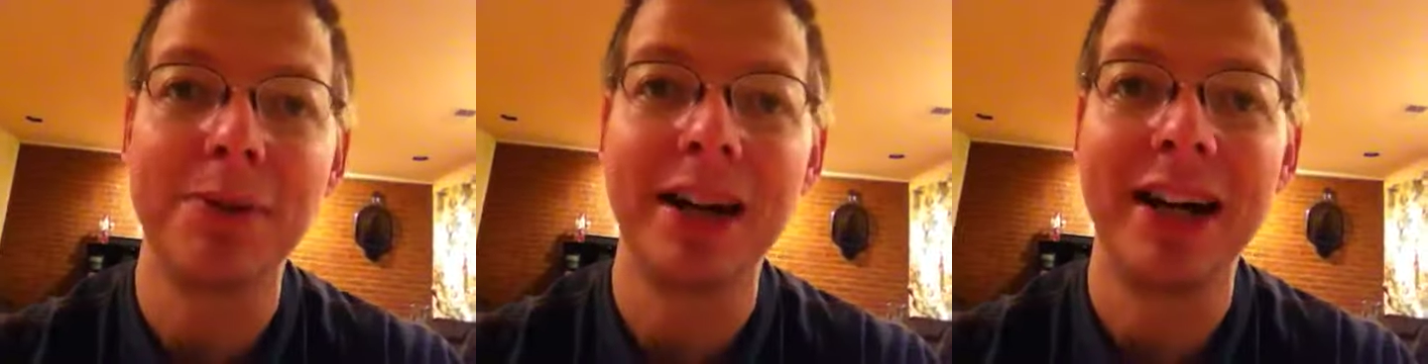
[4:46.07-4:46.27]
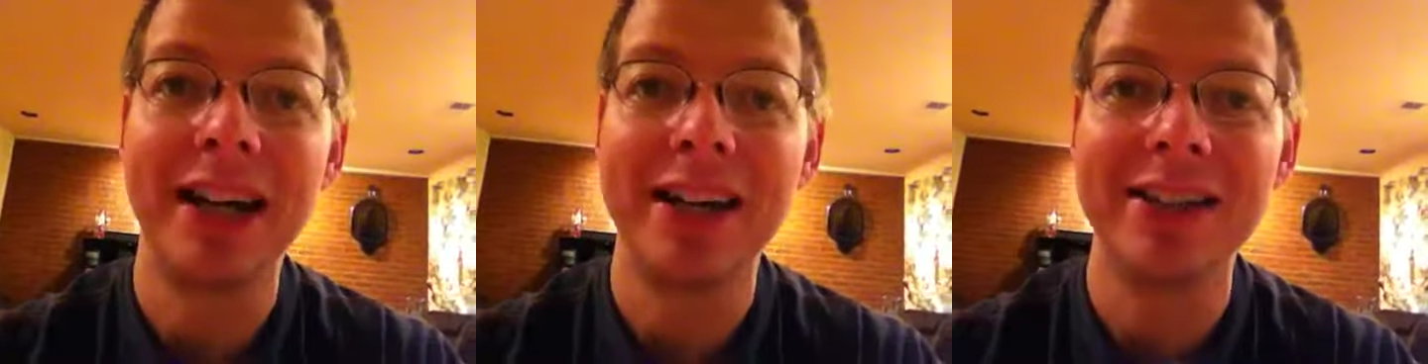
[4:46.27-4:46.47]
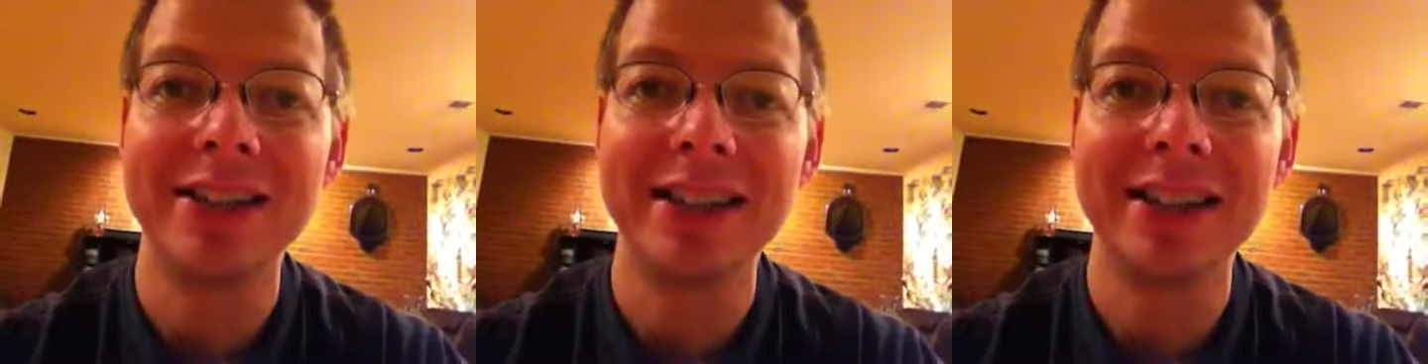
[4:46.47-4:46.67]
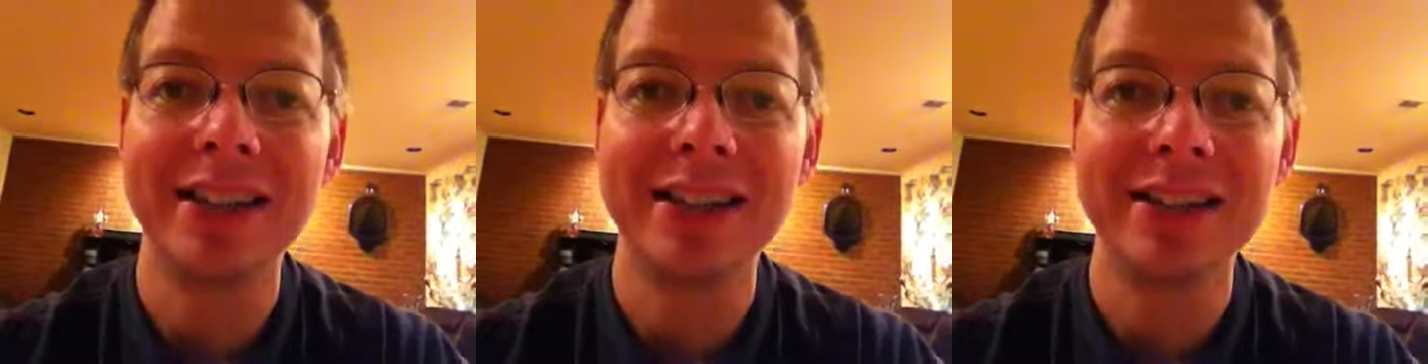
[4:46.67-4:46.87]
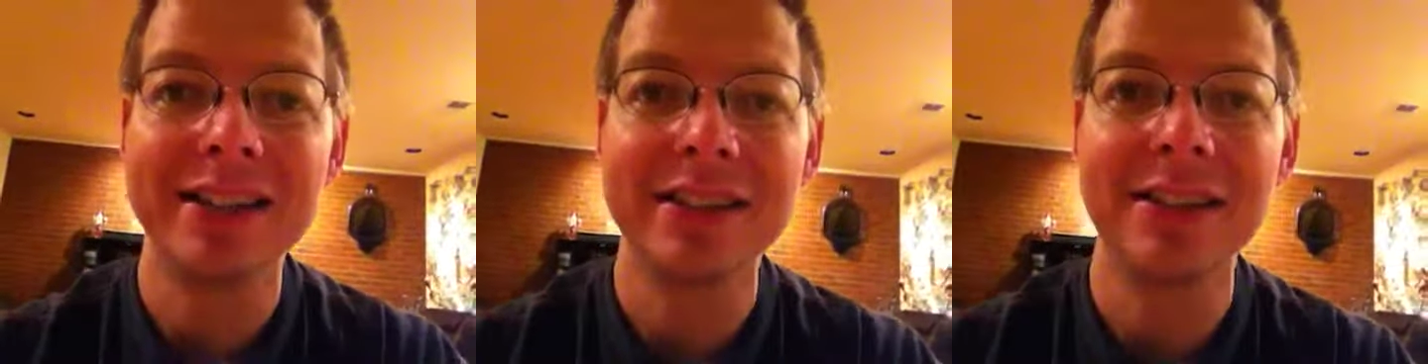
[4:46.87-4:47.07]
write out the
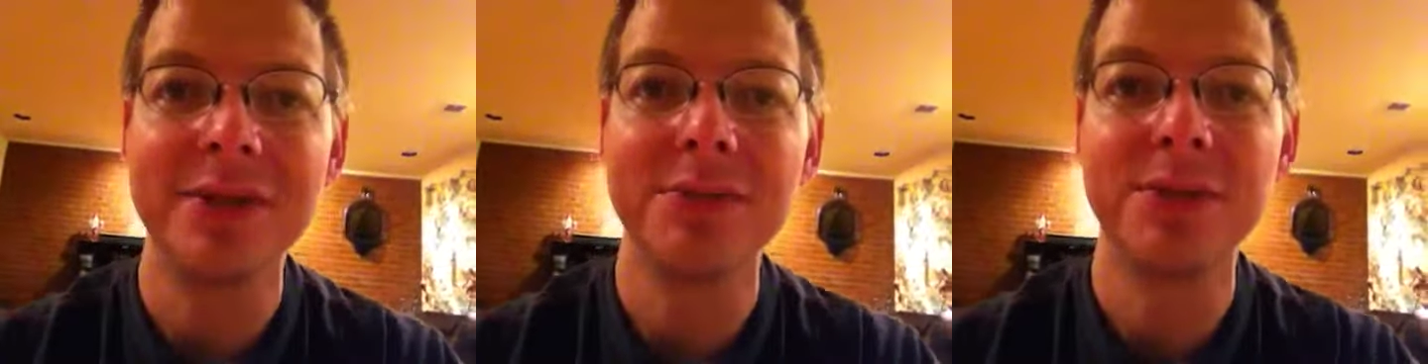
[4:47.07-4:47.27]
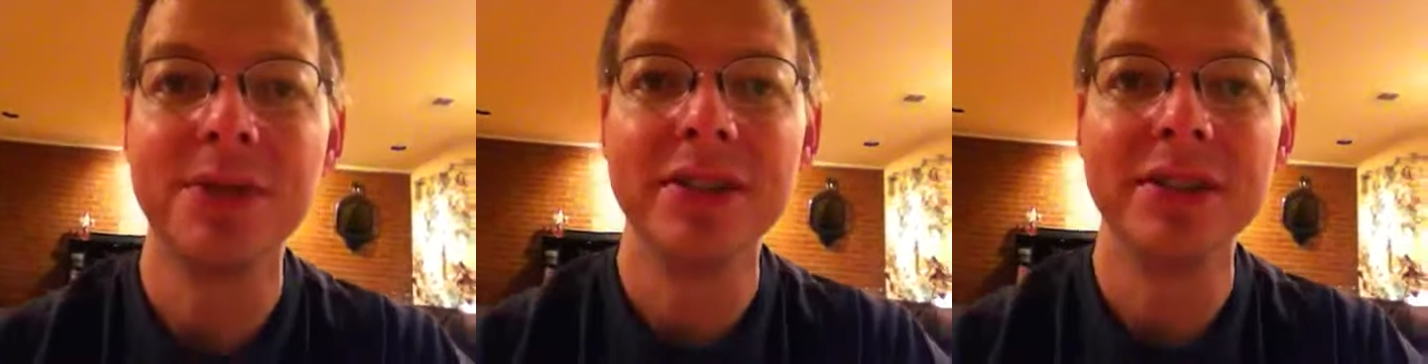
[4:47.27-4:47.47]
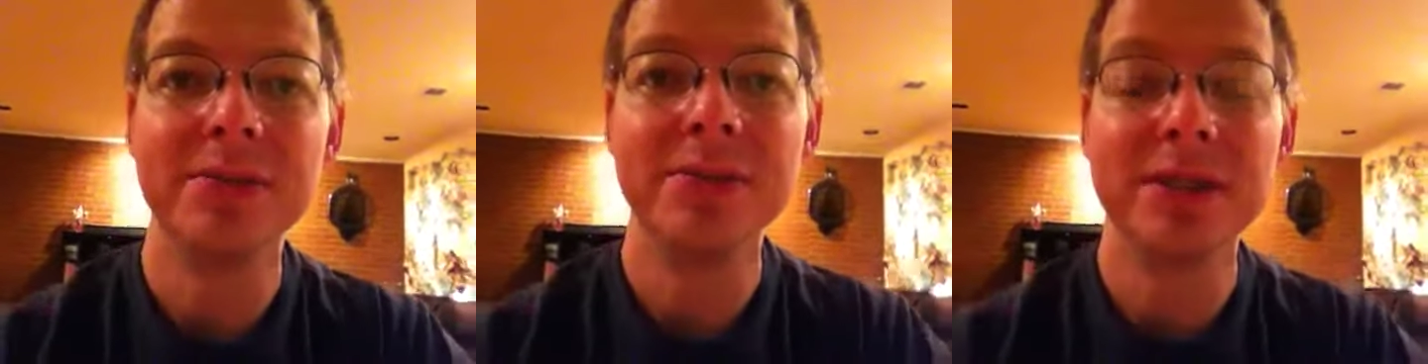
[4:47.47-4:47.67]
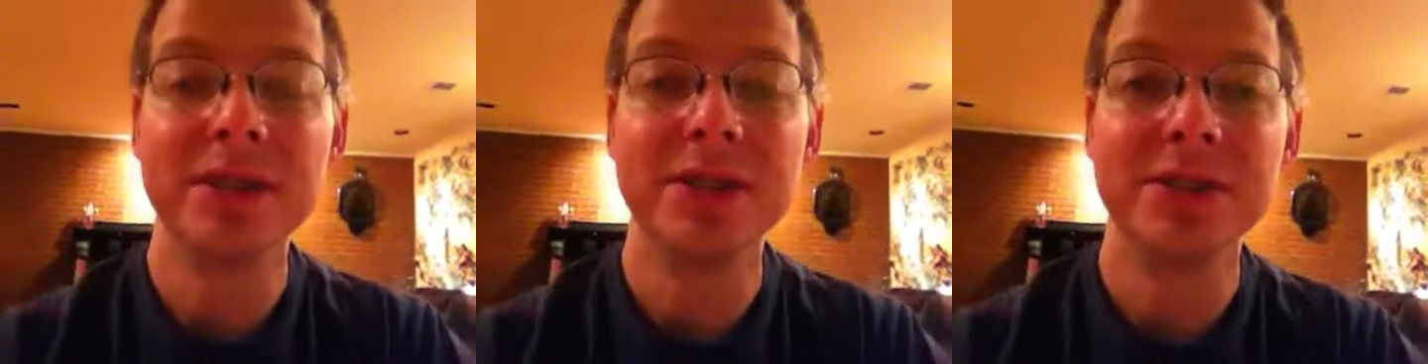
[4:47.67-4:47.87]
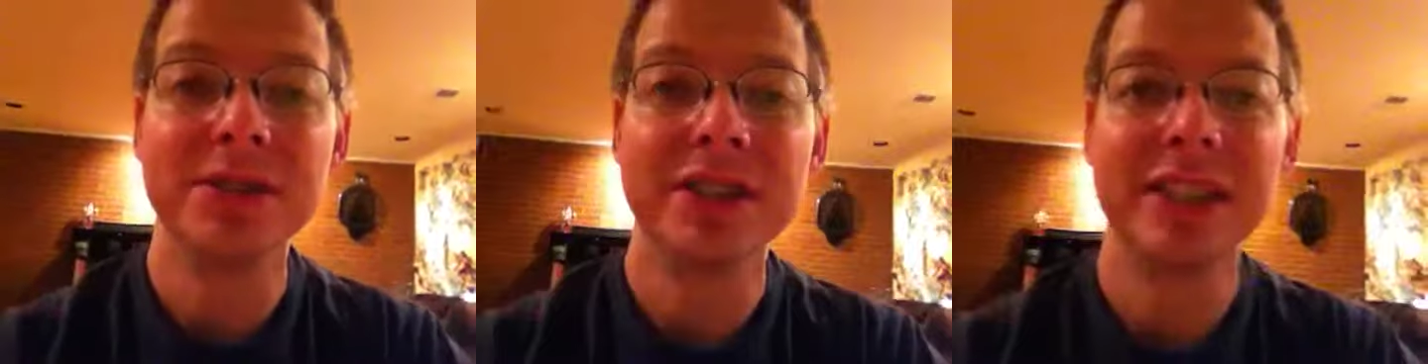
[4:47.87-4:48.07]
things that they want with
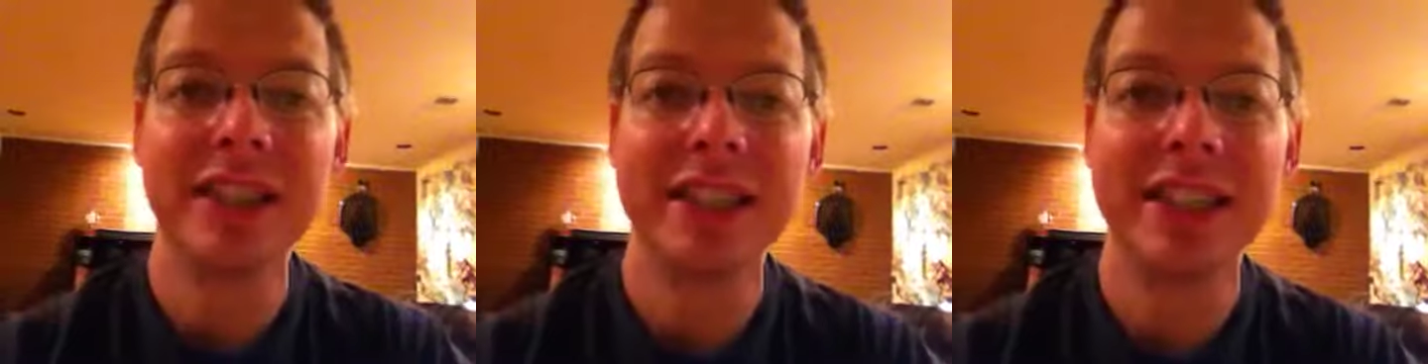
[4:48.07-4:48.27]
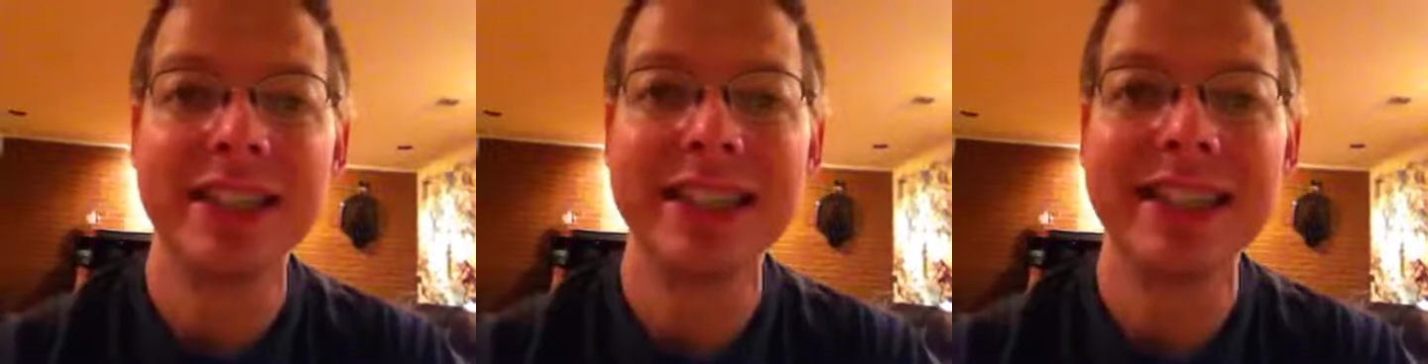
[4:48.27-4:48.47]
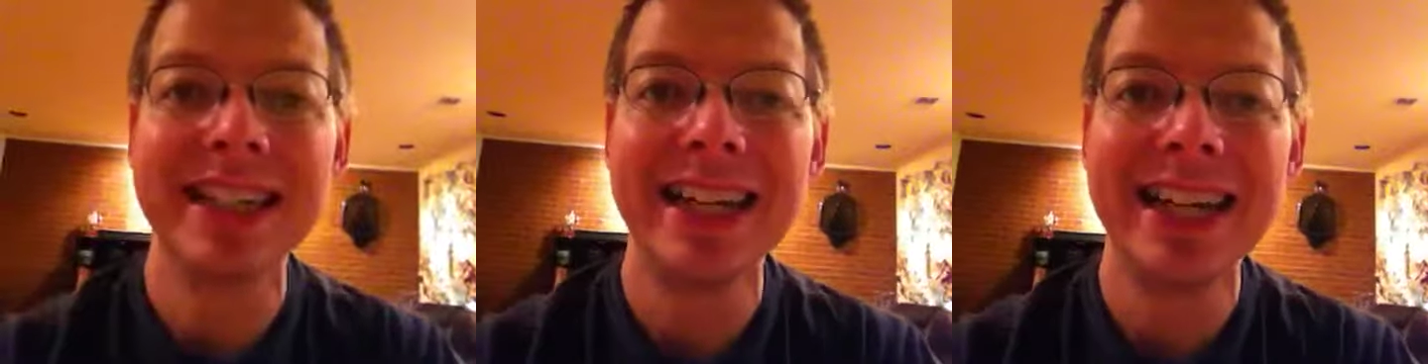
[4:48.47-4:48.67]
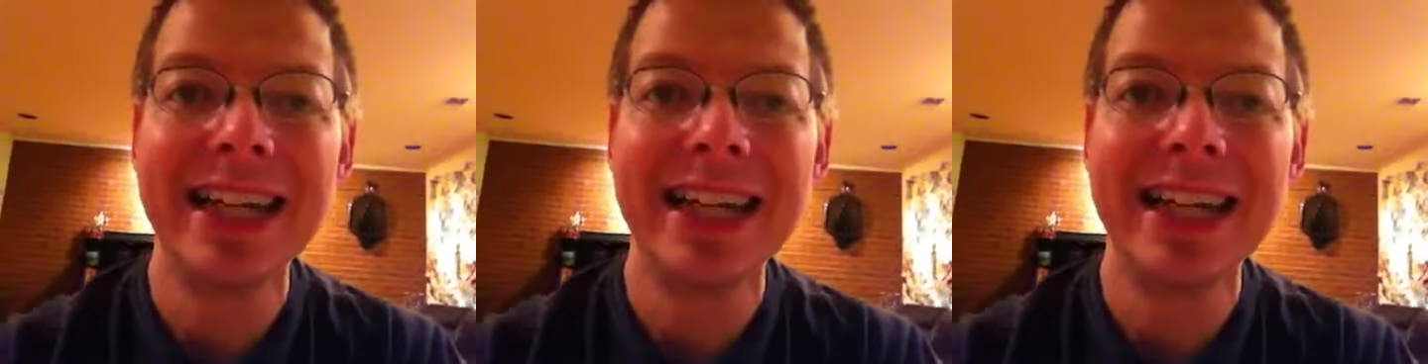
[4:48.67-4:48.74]
goal setting.